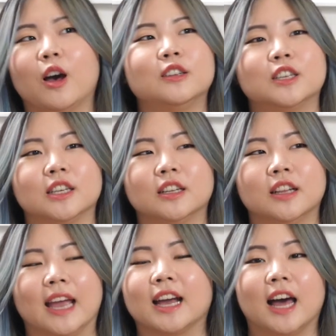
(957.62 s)

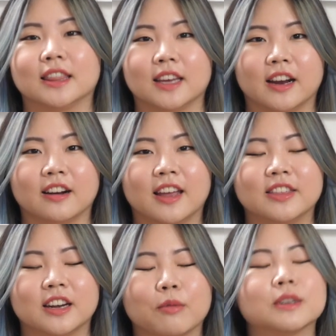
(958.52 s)
until I got there, and
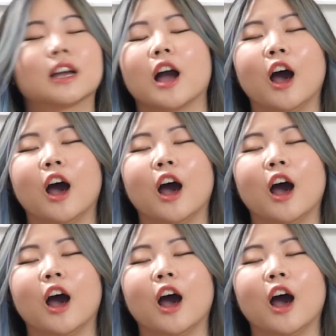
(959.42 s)
then I was like,